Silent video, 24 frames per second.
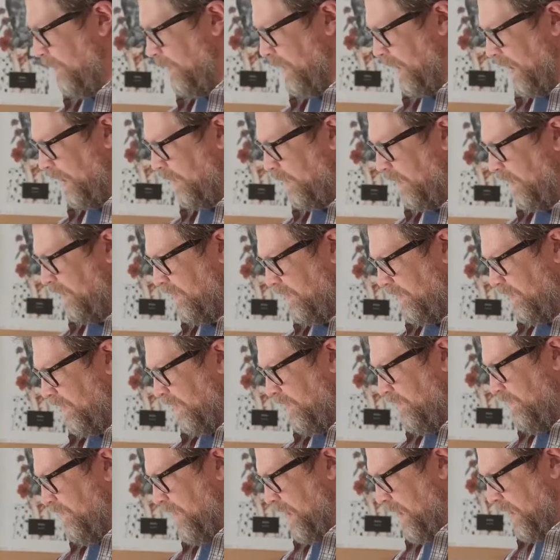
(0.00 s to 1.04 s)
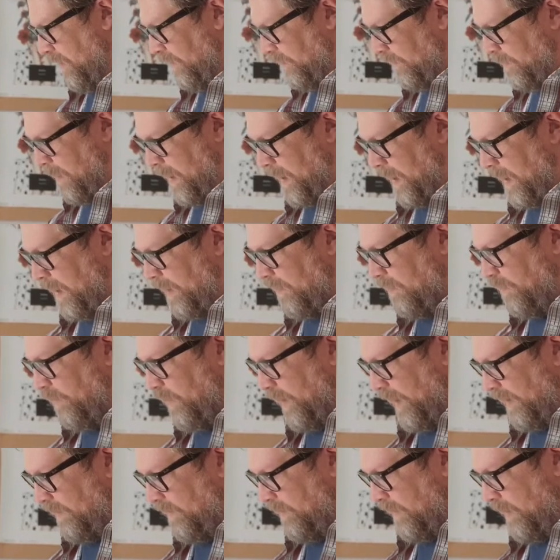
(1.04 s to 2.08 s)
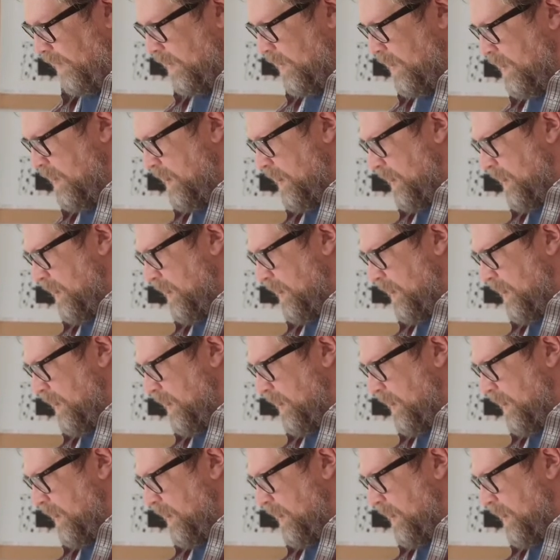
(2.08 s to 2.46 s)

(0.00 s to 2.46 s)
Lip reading: that I recently finished made out of resin